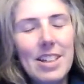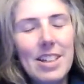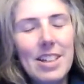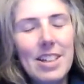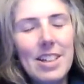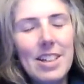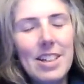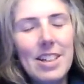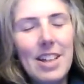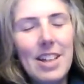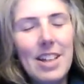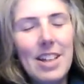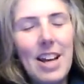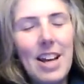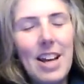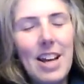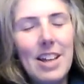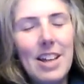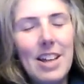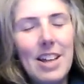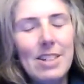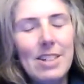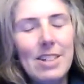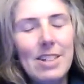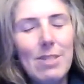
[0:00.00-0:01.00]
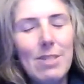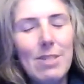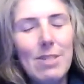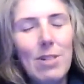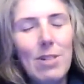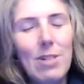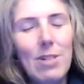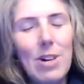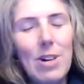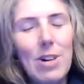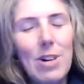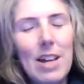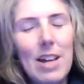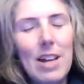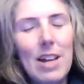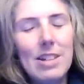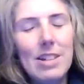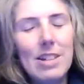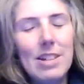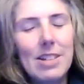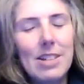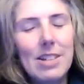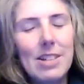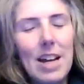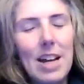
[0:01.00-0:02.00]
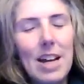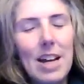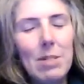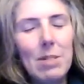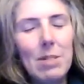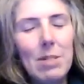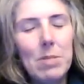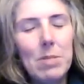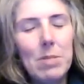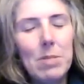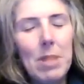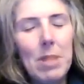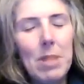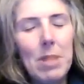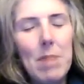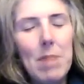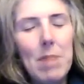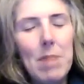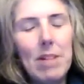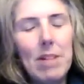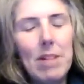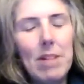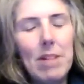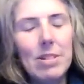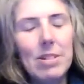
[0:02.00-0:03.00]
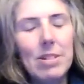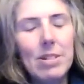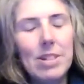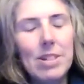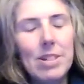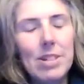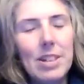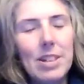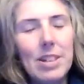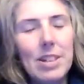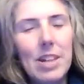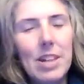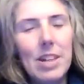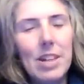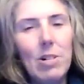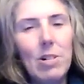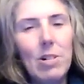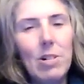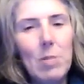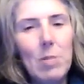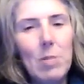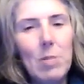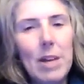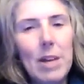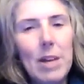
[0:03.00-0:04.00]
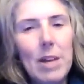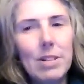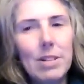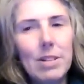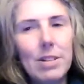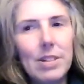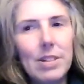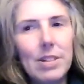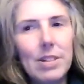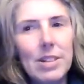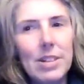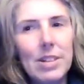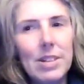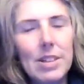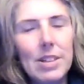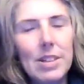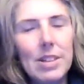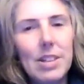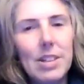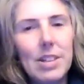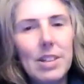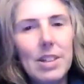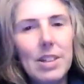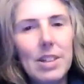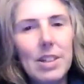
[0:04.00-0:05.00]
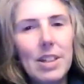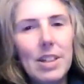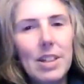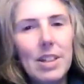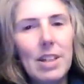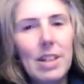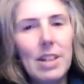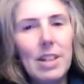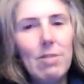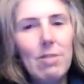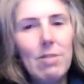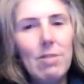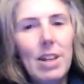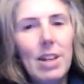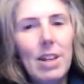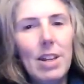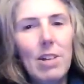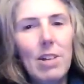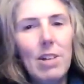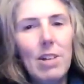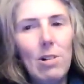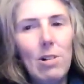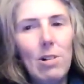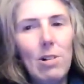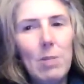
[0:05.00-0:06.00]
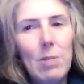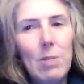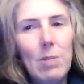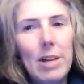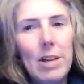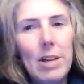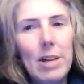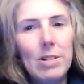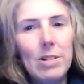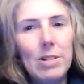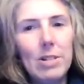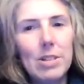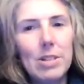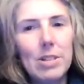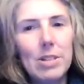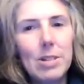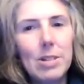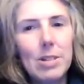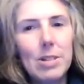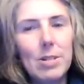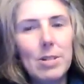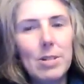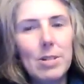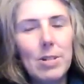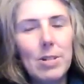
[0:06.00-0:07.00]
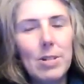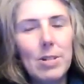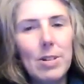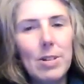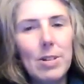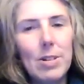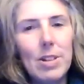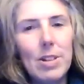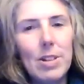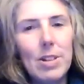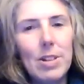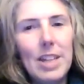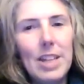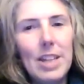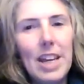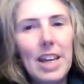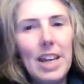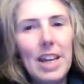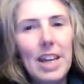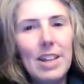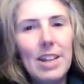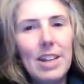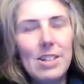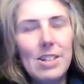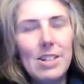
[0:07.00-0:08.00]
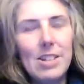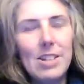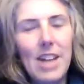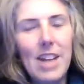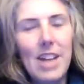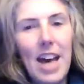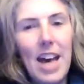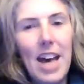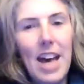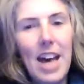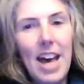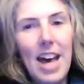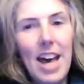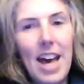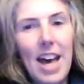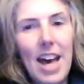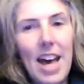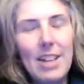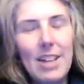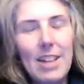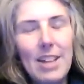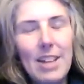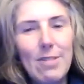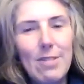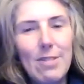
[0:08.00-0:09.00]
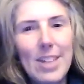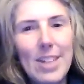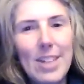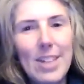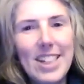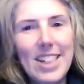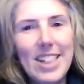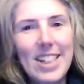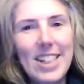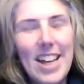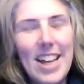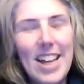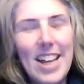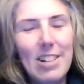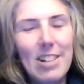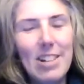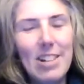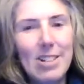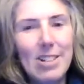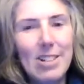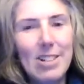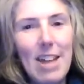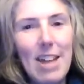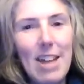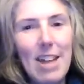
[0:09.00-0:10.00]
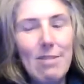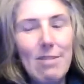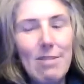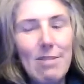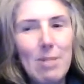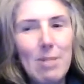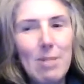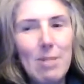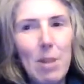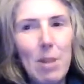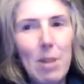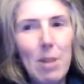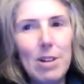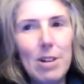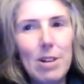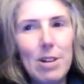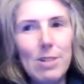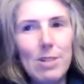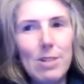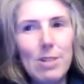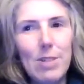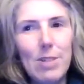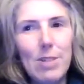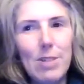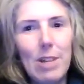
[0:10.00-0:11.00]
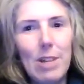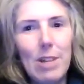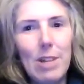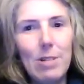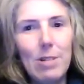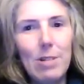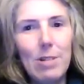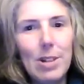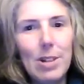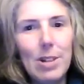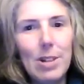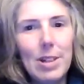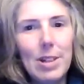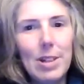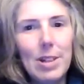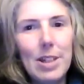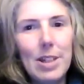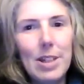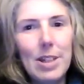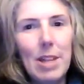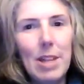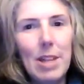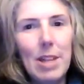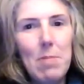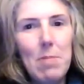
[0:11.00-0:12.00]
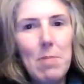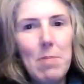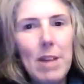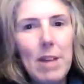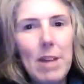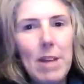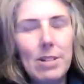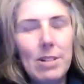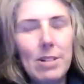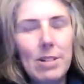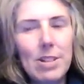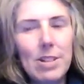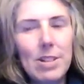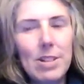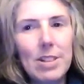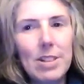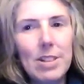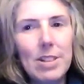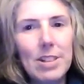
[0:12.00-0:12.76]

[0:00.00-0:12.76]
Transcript: the eyes, the forehead, the scalp, they melt. They all melt. They really all melt. The ears, the hair, the fingernails, every part of you, it melts.